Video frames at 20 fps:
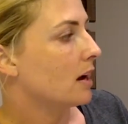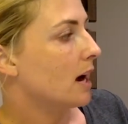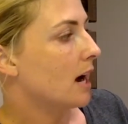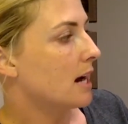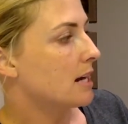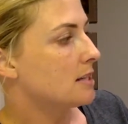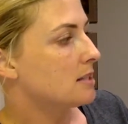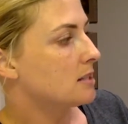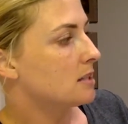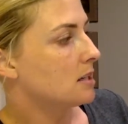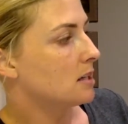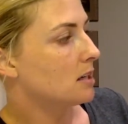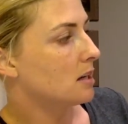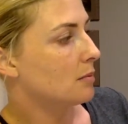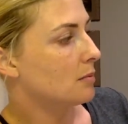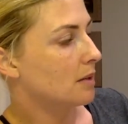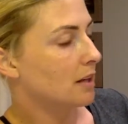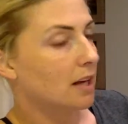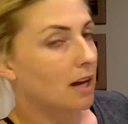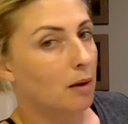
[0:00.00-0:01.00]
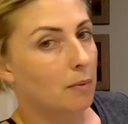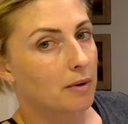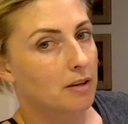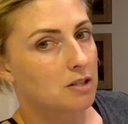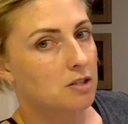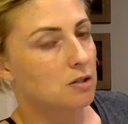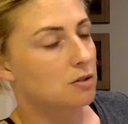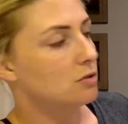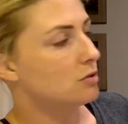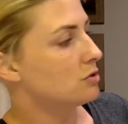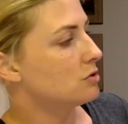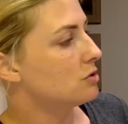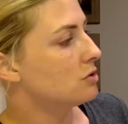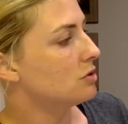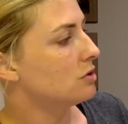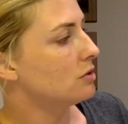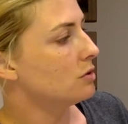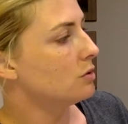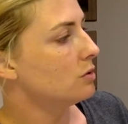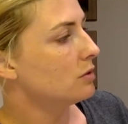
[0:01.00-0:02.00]
I see, I'm going to count by 2s.
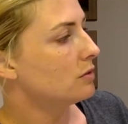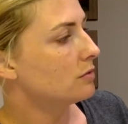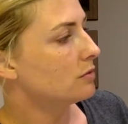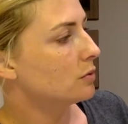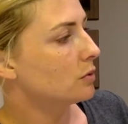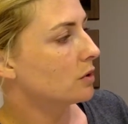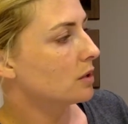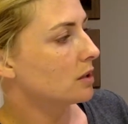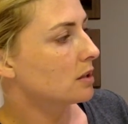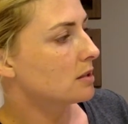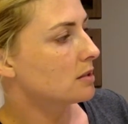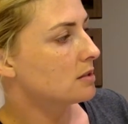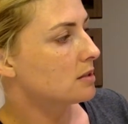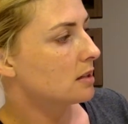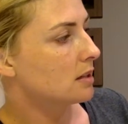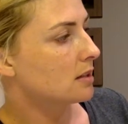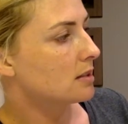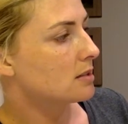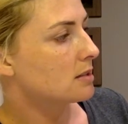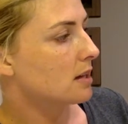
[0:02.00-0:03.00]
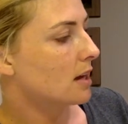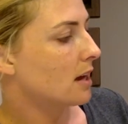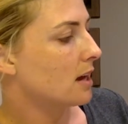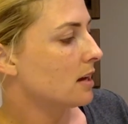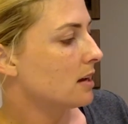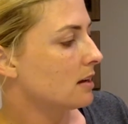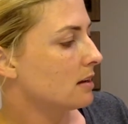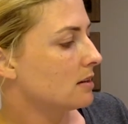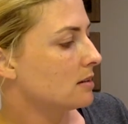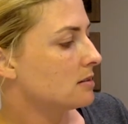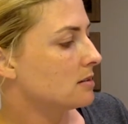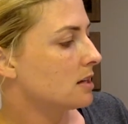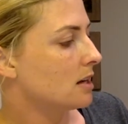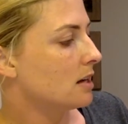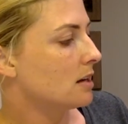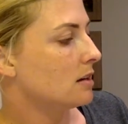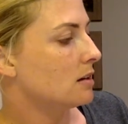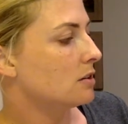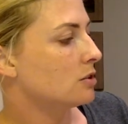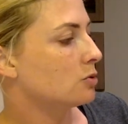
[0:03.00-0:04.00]
2, 4, 6, 8,
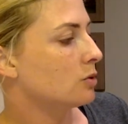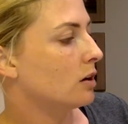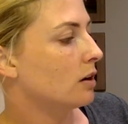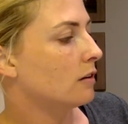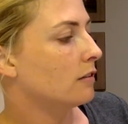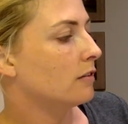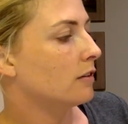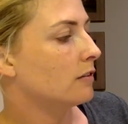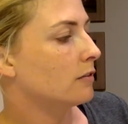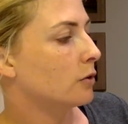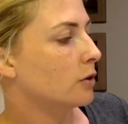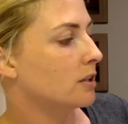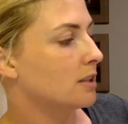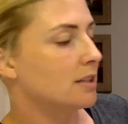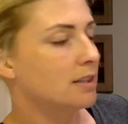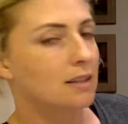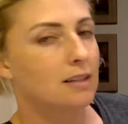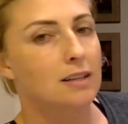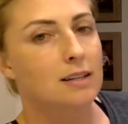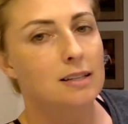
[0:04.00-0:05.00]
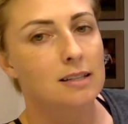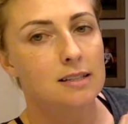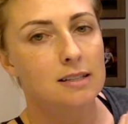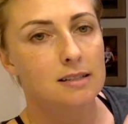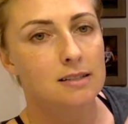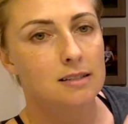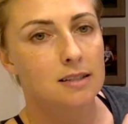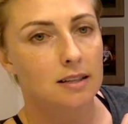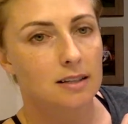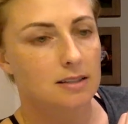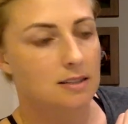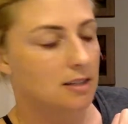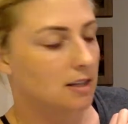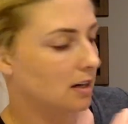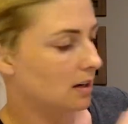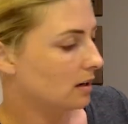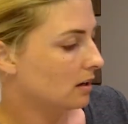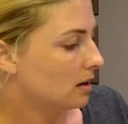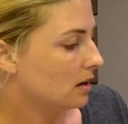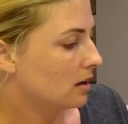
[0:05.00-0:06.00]
10, 12, 14,
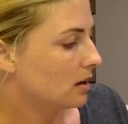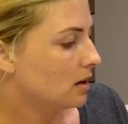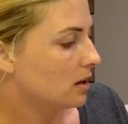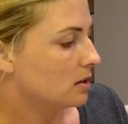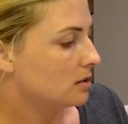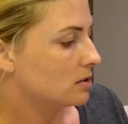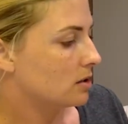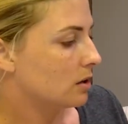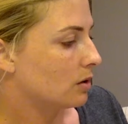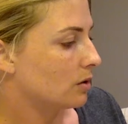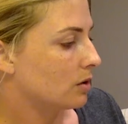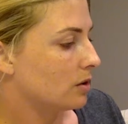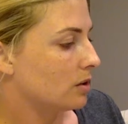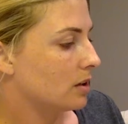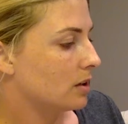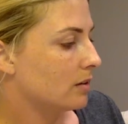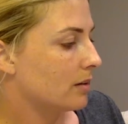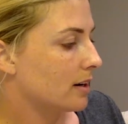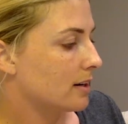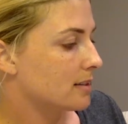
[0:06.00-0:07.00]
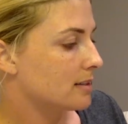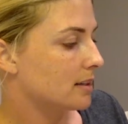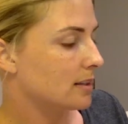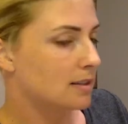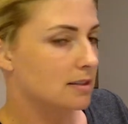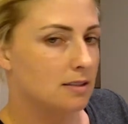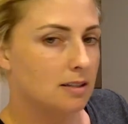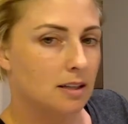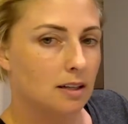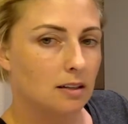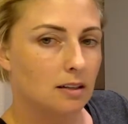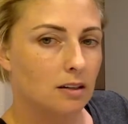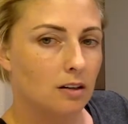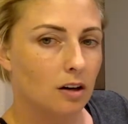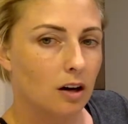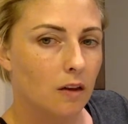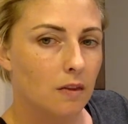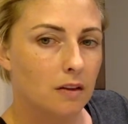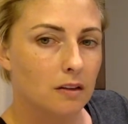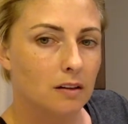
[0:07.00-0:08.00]
16. So you need to write 16 here
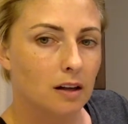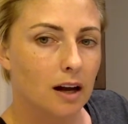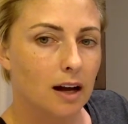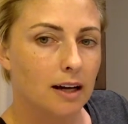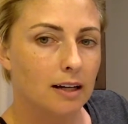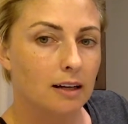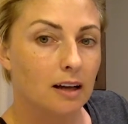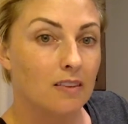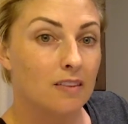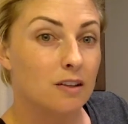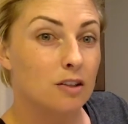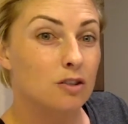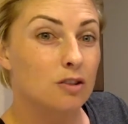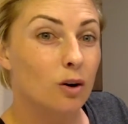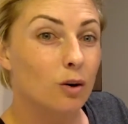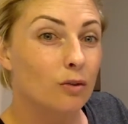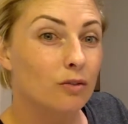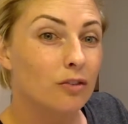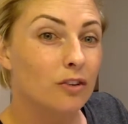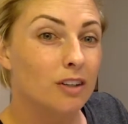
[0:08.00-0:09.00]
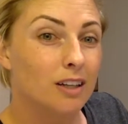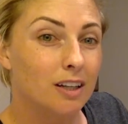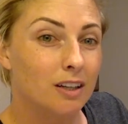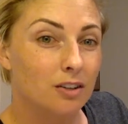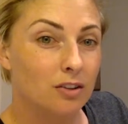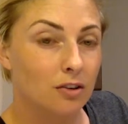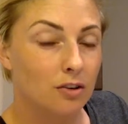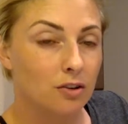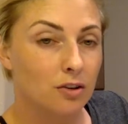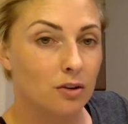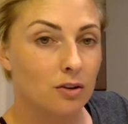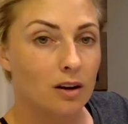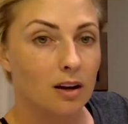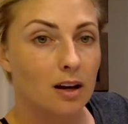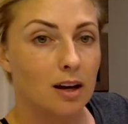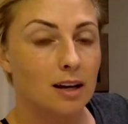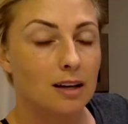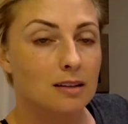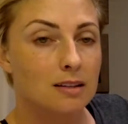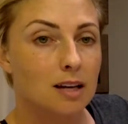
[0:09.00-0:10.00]
on the line, and then don't forget your unit.
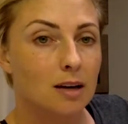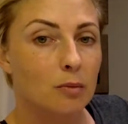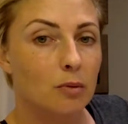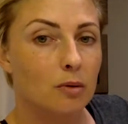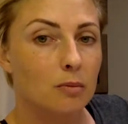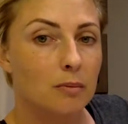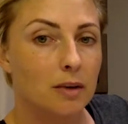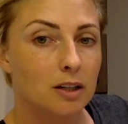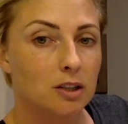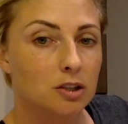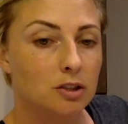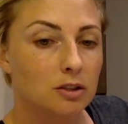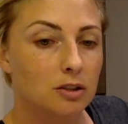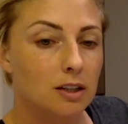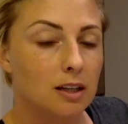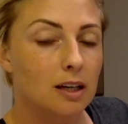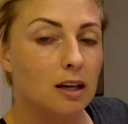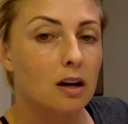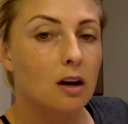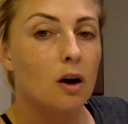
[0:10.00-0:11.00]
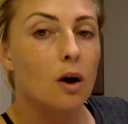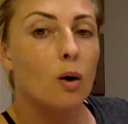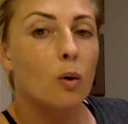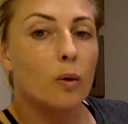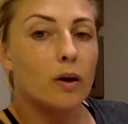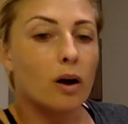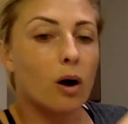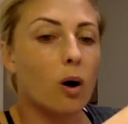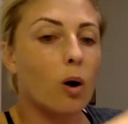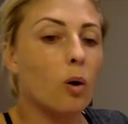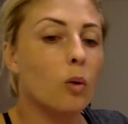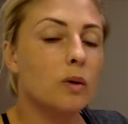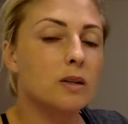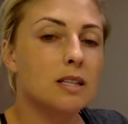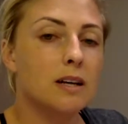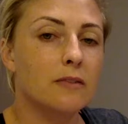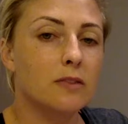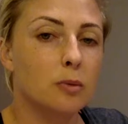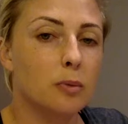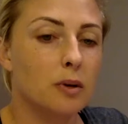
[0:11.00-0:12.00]
Anytime we're measuring, we always
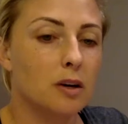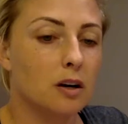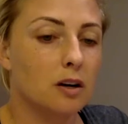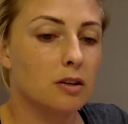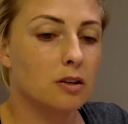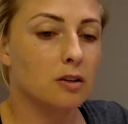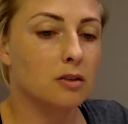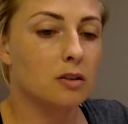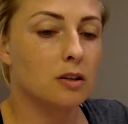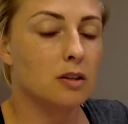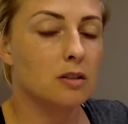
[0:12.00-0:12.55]
have to put our unit.